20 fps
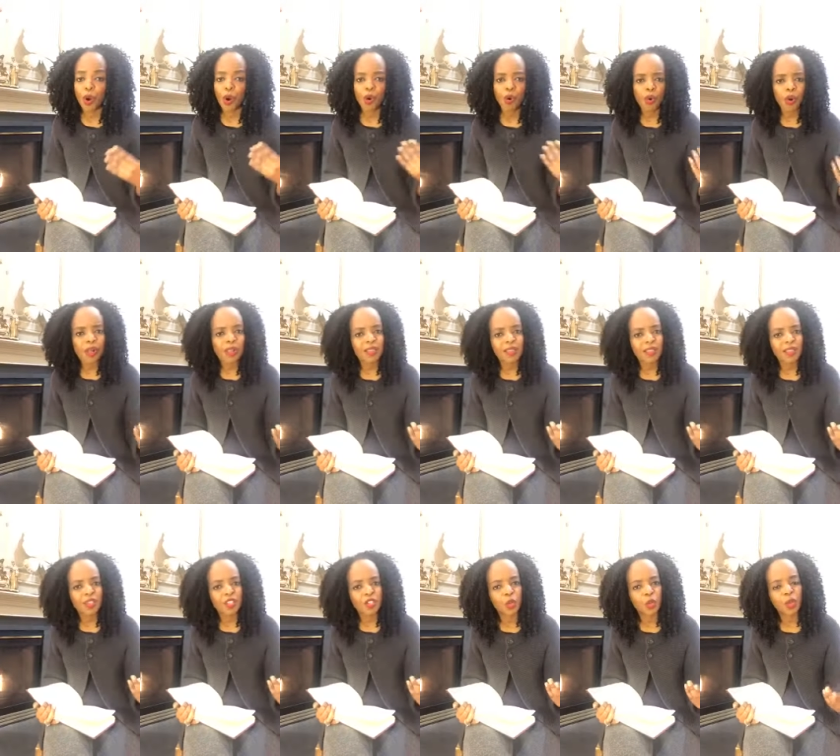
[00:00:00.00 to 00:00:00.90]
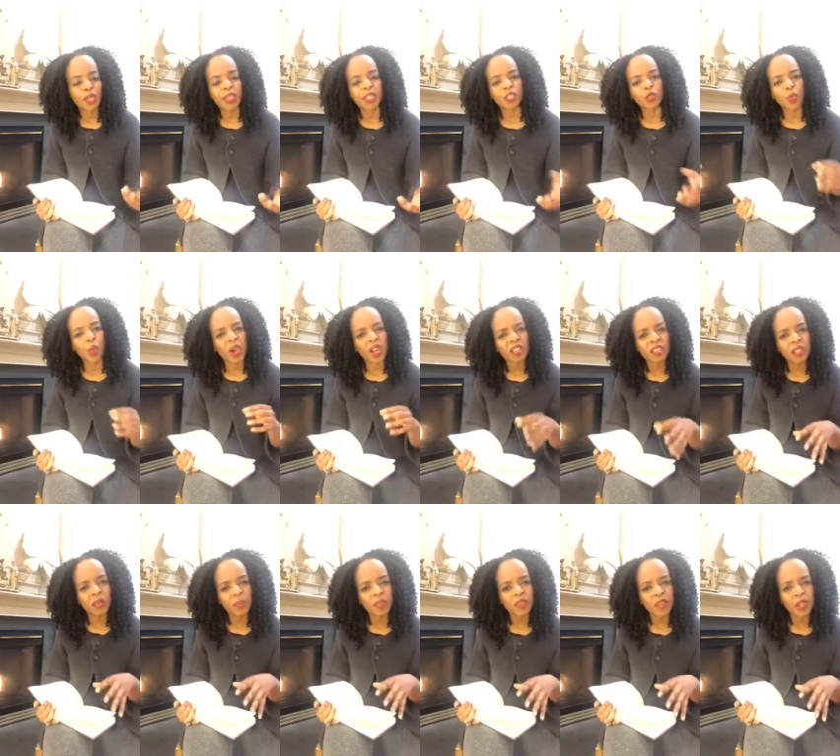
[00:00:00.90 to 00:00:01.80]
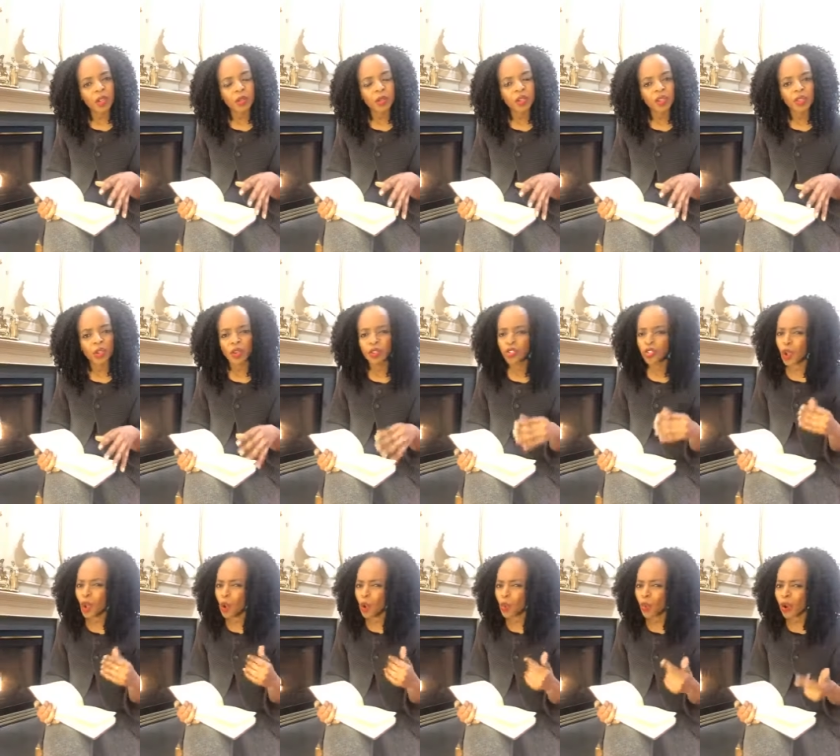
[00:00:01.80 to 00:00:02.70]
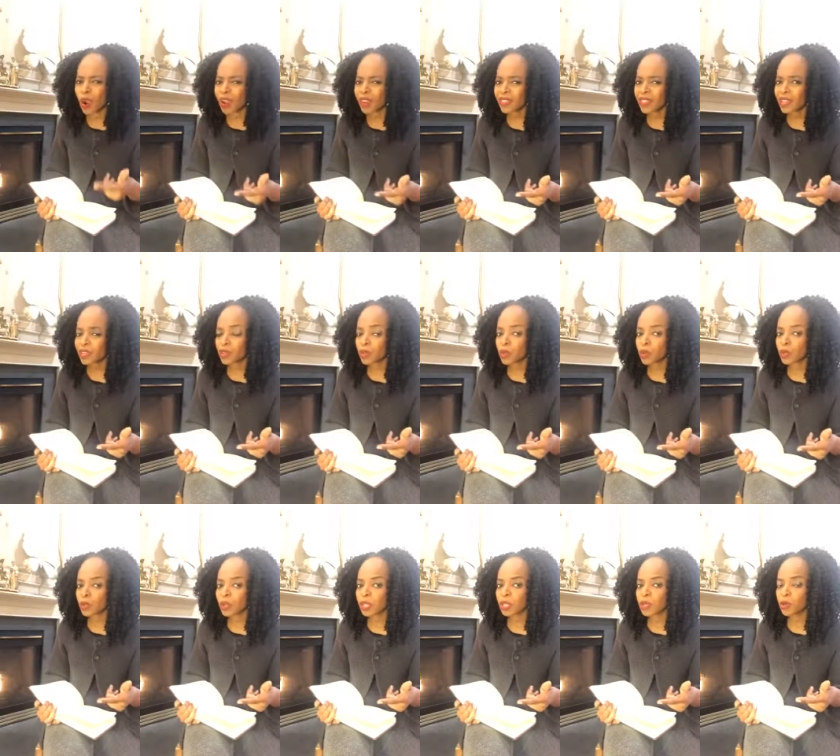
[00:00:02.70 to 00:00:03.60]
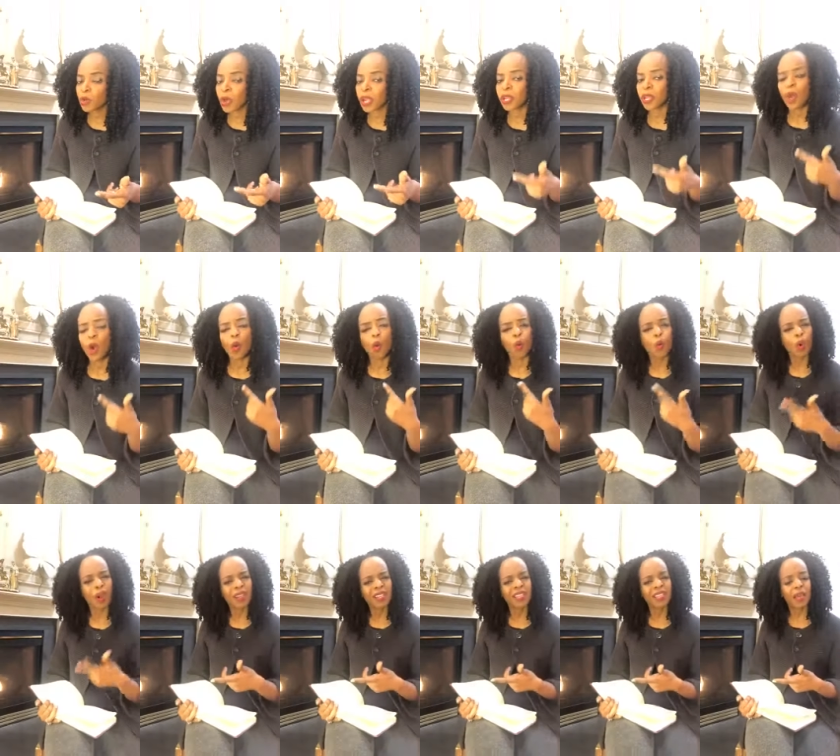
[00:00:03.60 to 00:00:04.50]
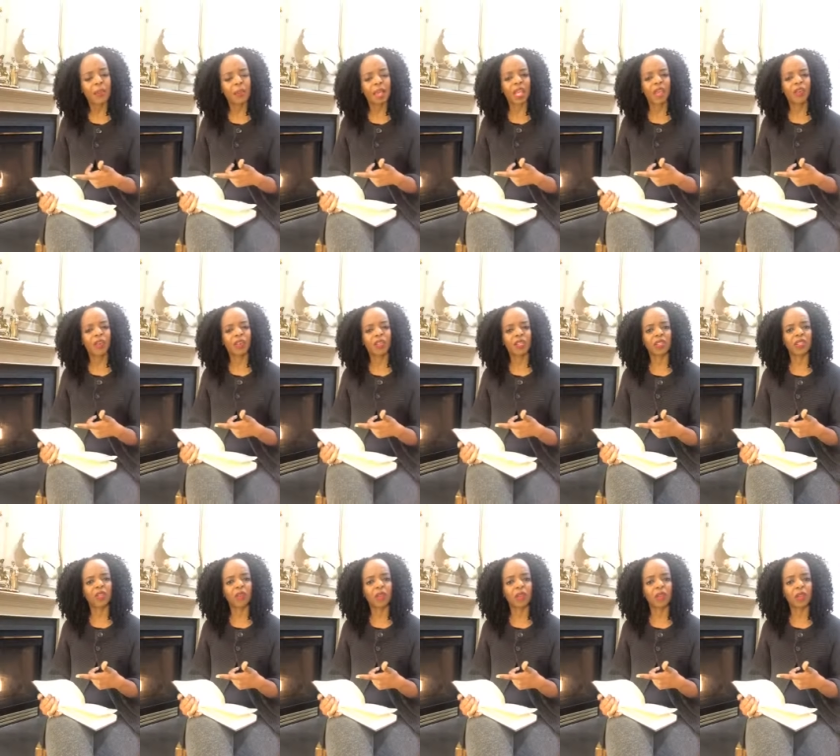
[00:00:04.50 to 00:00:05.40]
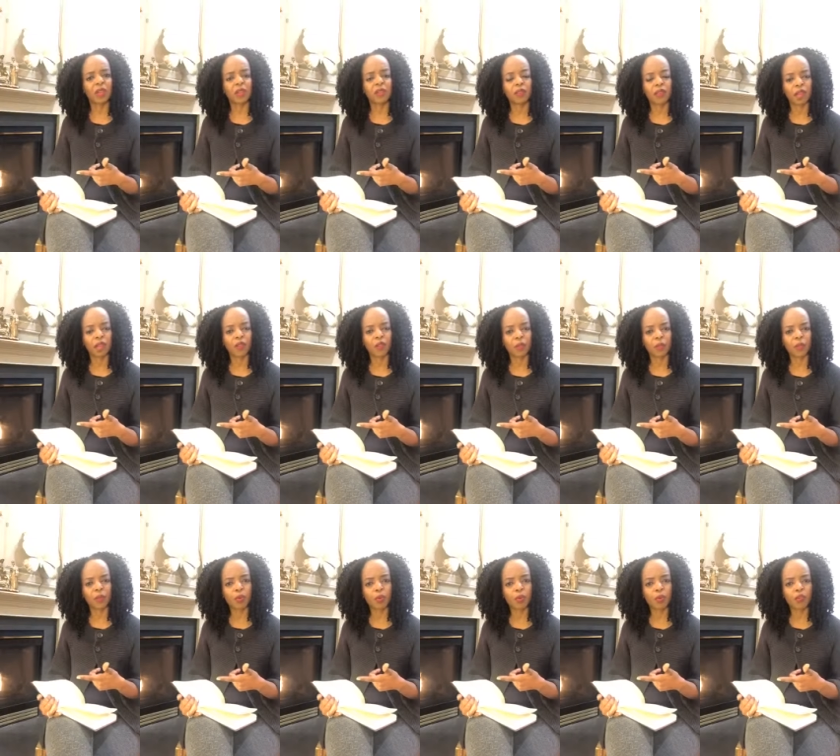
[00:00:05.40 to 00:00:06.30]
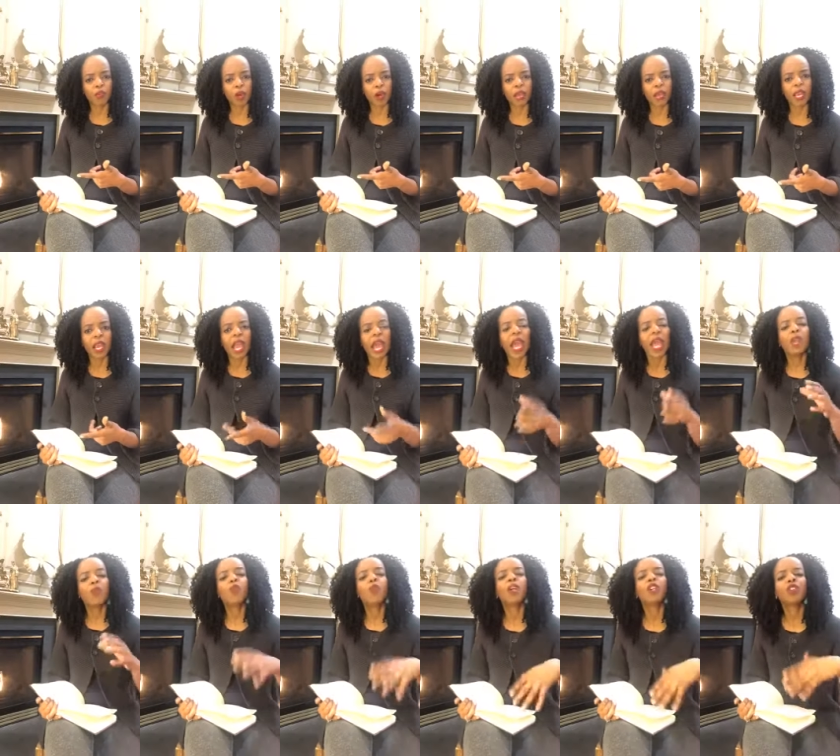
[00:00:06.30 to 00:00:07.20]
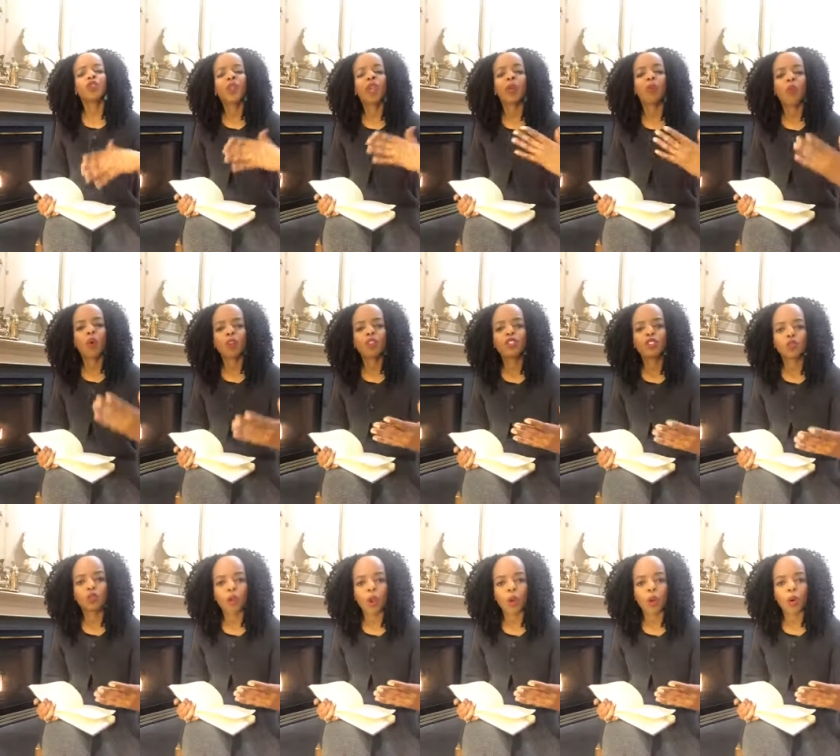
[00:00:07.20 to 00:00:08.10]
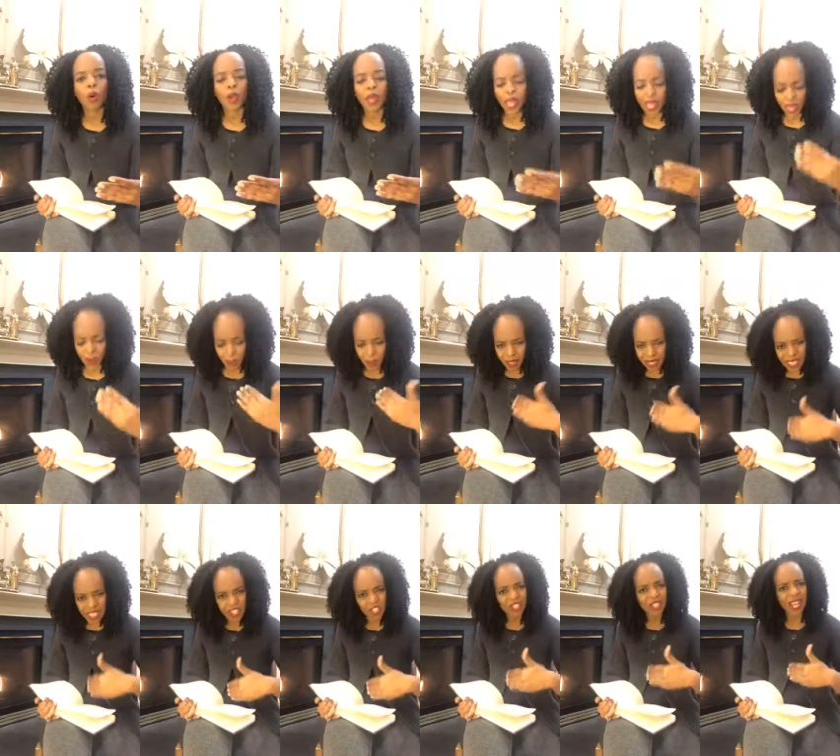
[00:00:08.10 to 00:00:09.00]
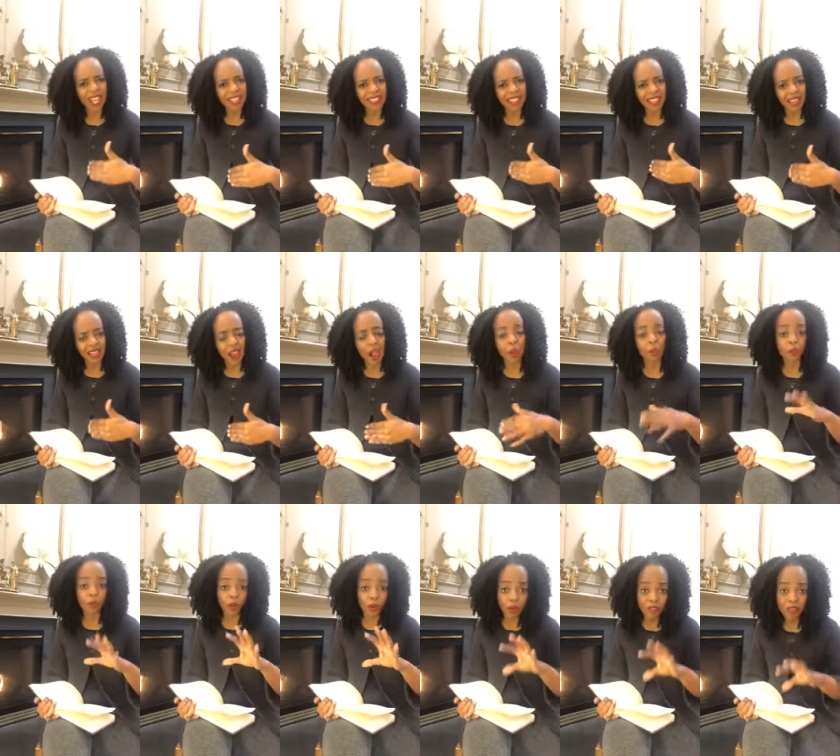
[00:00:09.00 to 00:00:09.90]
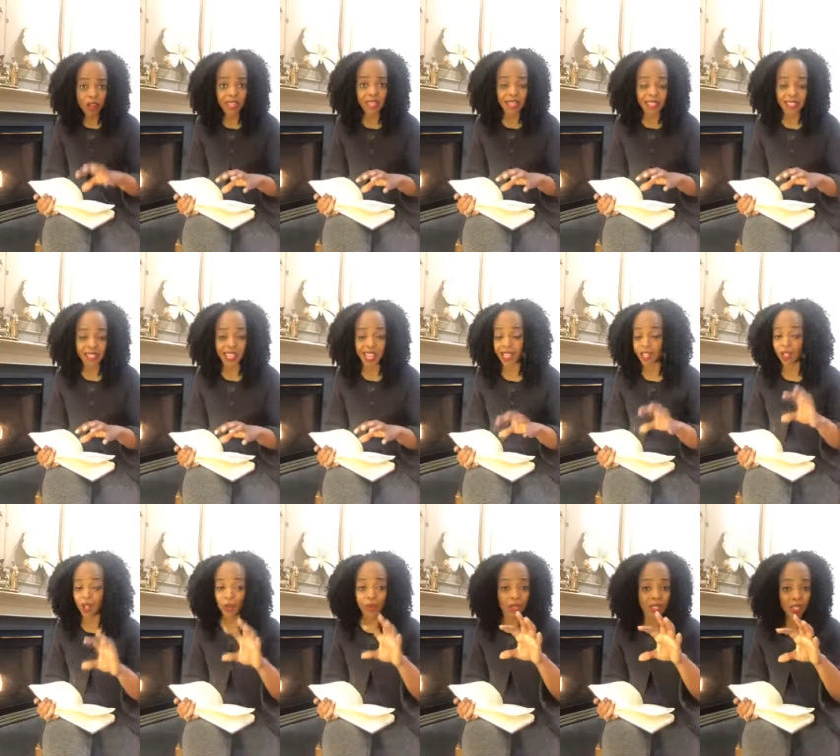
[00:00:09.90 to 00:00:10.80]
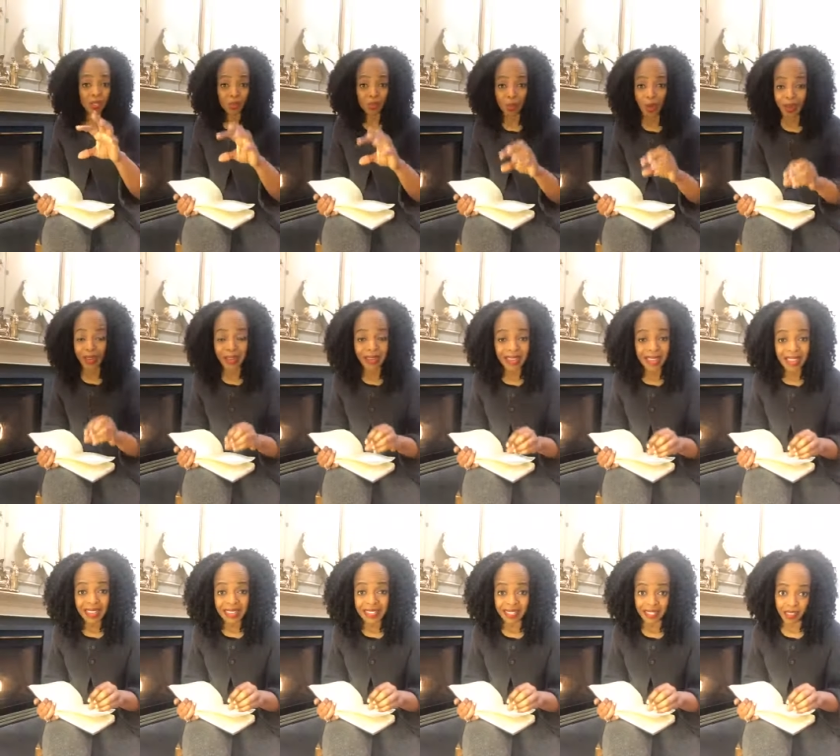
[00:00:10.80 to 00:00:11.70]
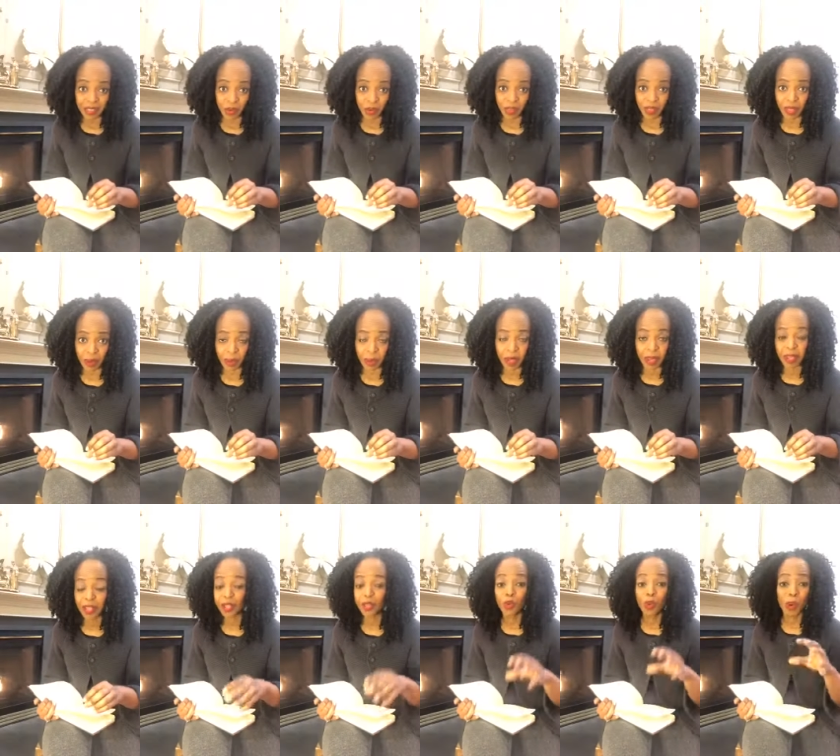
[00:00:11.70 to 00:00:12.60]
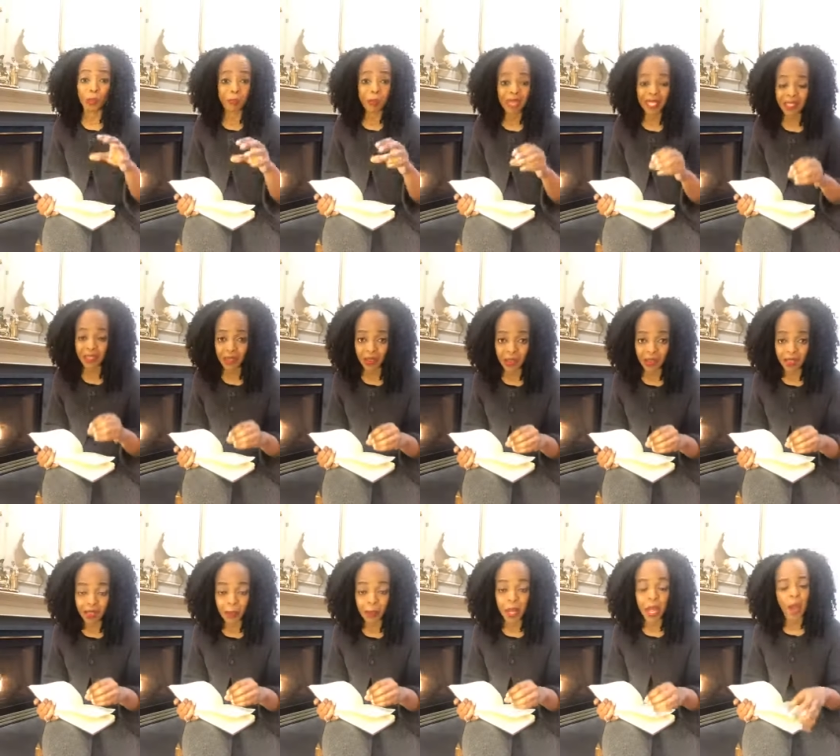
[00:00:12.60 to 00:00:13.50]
Who else is doing this? What are some of their concerns? Where are they doing really great? What are some areas that you know they, they could improve on? And where do they want to go? And position as they are, profile as they are, do a SWOT analysis on them, do a pestle on them,